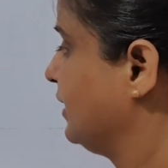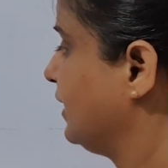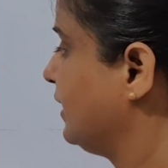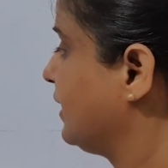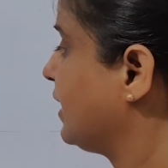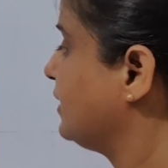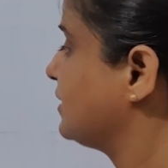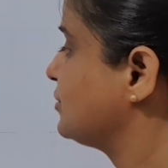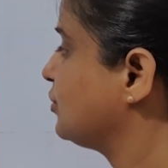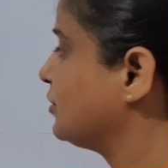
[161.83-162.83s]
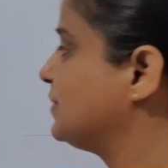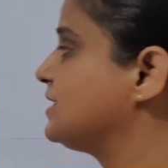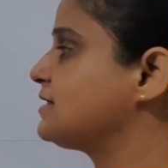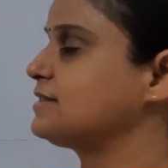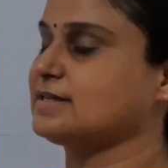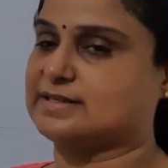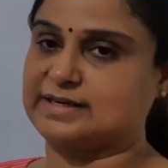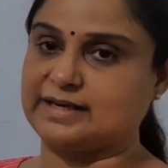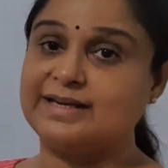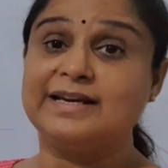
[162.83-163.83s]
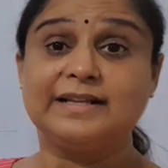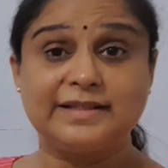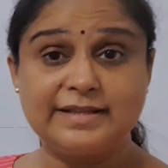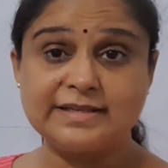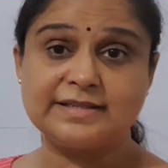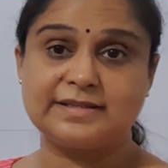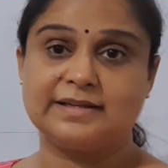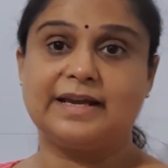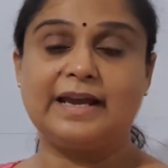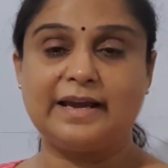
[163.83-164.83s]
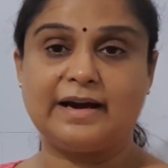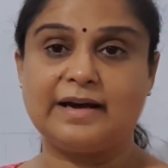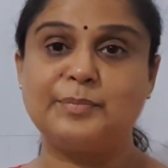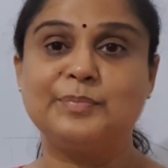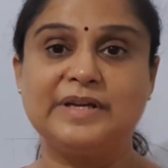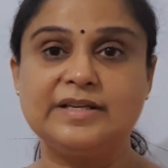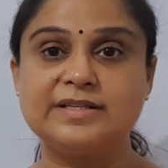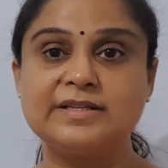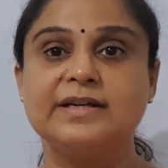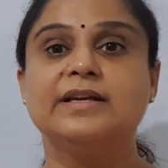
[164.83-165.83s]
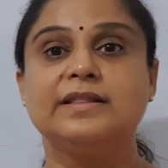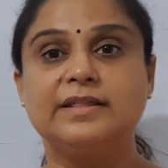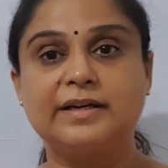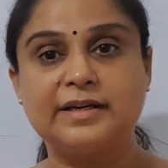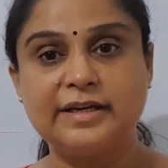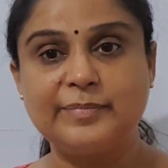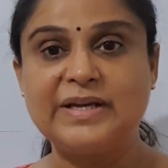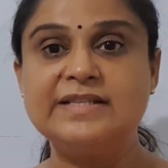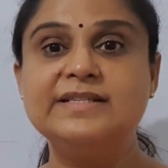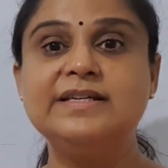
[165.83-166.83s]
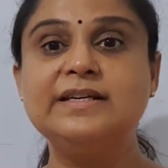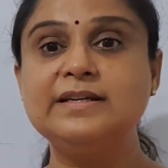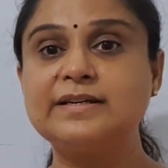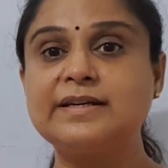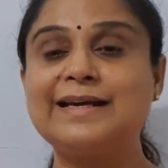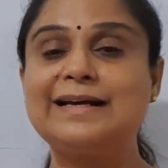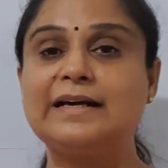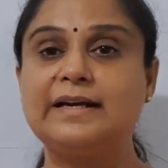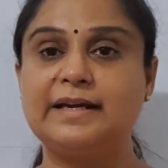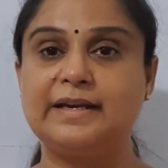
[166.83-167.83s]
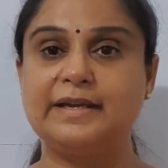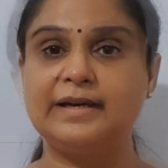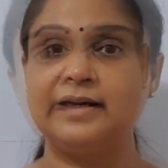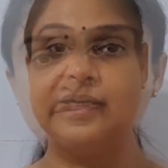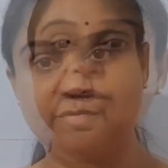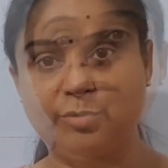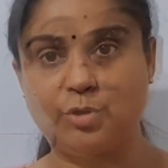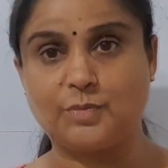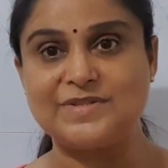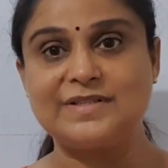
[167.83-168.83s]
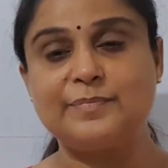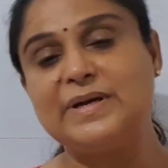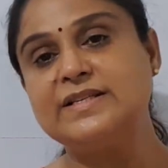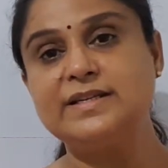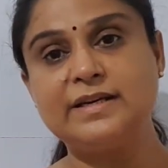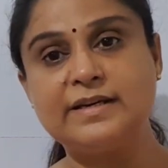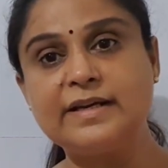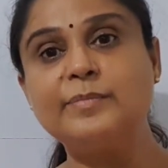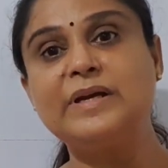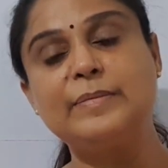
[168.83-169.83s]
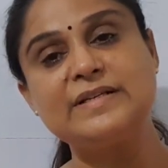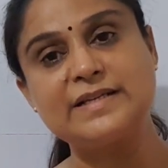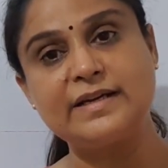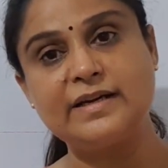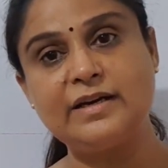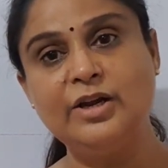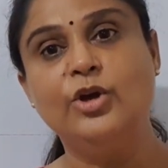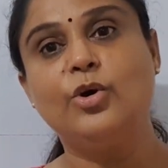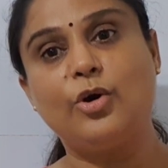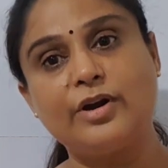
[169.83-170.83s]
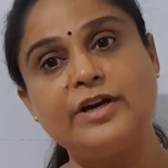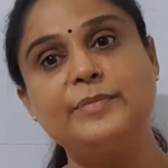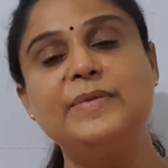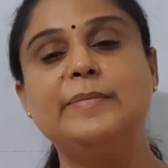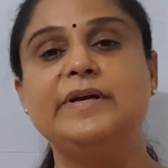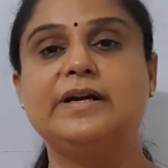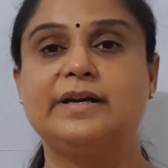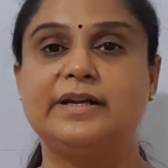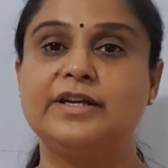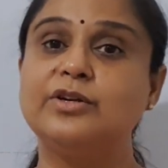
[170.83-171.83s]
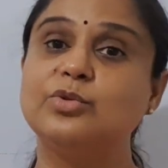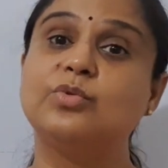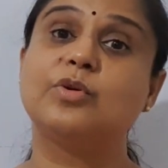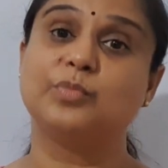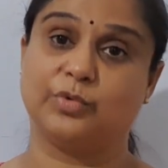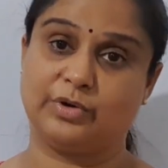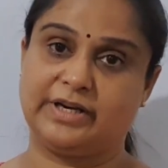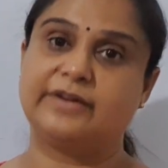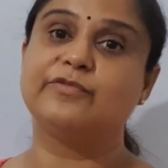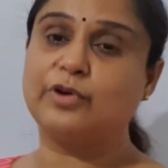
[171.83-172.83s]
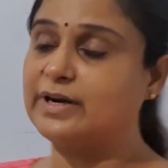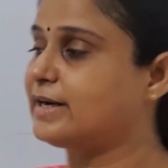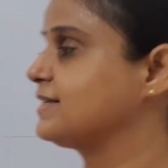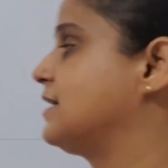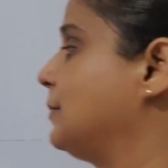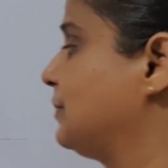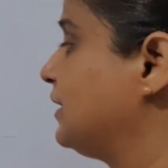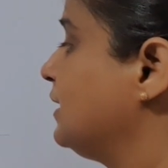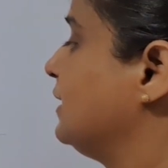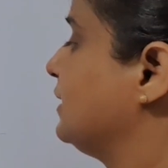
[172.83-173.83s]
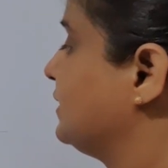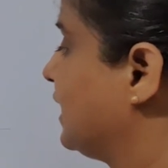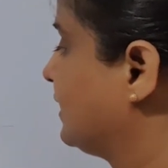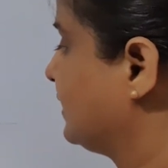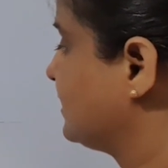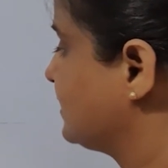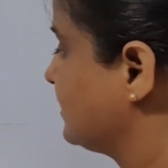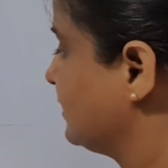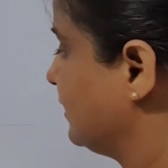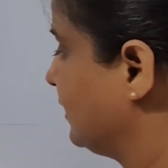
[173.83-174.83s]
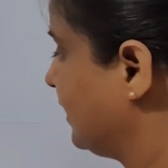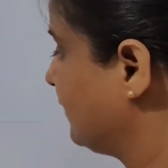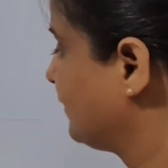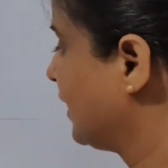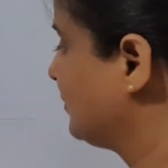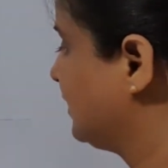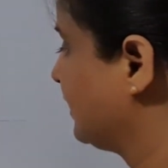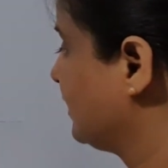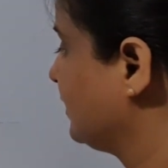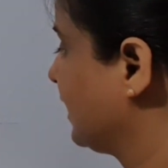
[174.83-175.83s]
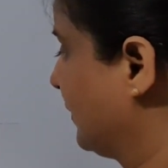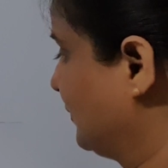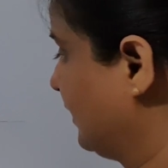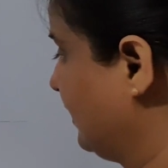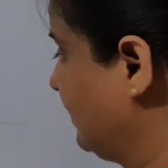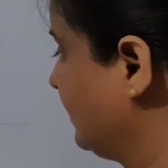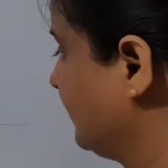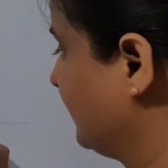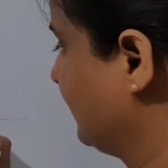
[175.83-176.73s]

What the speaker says: Ar does not mean this ring. This Ar means the benzene ring containing groups. The benzene ring may be single or it may be containing two or more rings. For an example, that is, if I am taking naphthalene